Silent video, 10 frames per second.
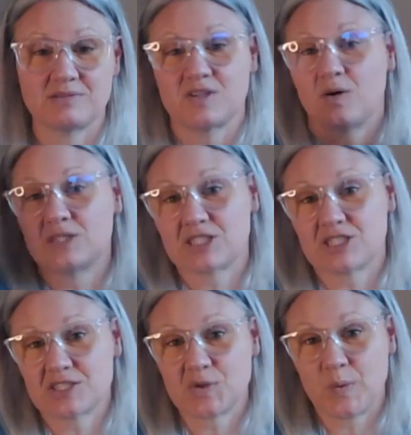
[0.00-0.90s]
So it's
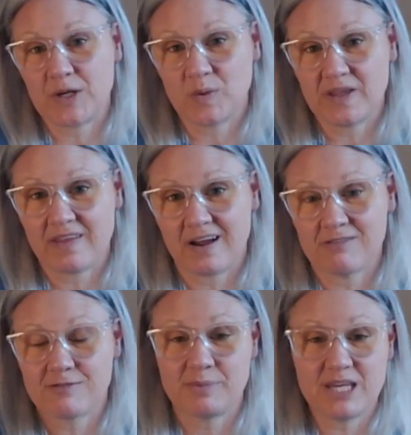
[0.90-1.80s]
just a win-win there
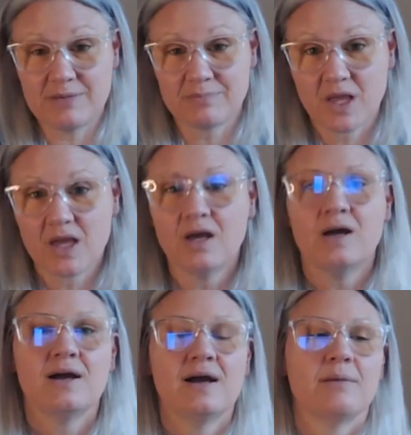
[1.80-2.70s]
for me.
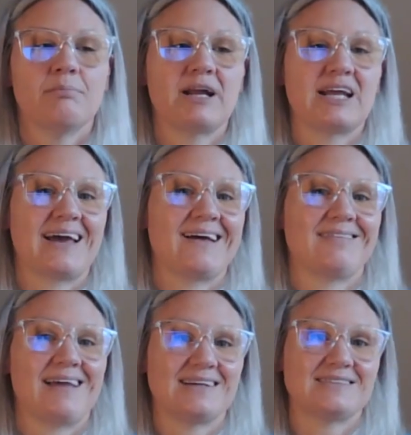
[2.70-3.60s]
But
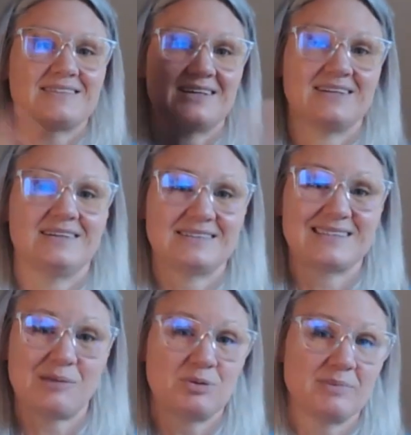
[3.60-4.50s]
again, that's a
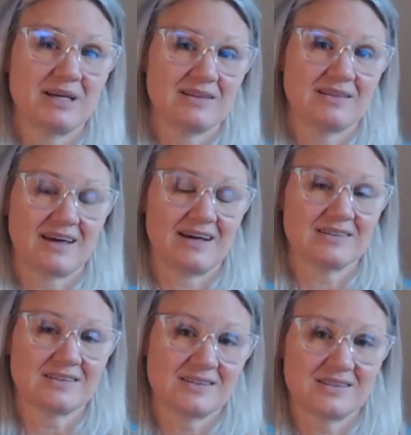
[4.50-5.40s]
supplement
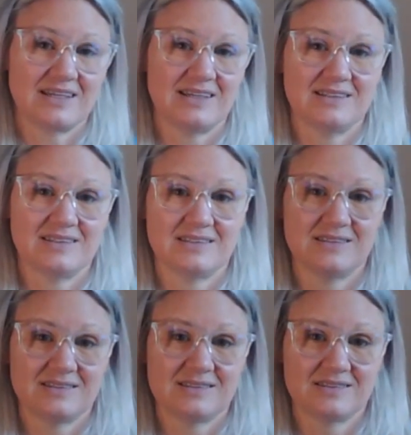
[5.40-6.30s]
that
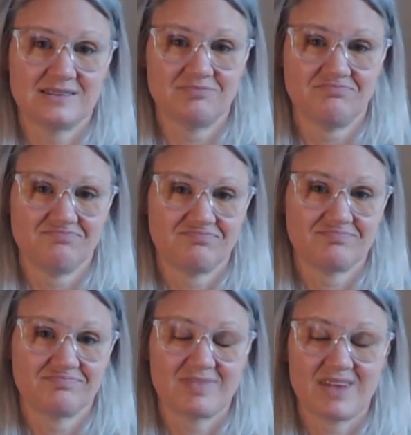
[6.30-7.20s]
is
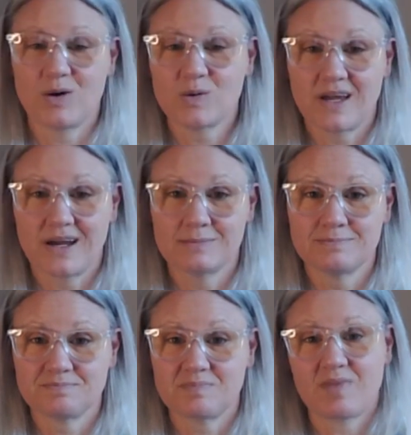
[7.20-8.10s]
out
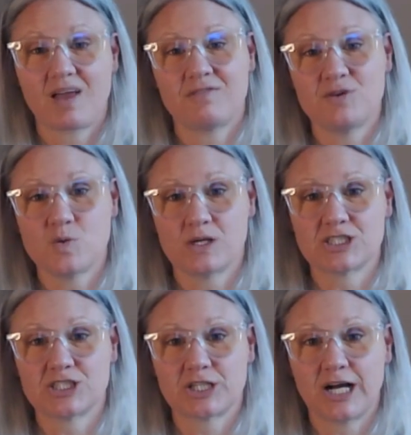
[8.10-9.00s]
there if you wanted
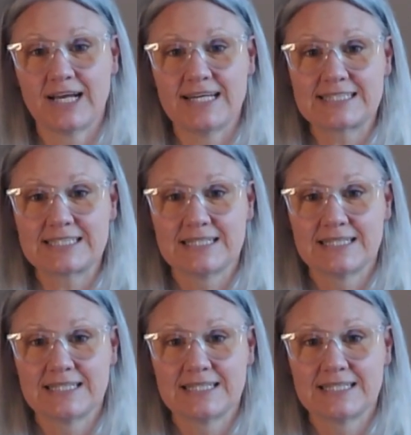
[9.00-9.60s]
to try it.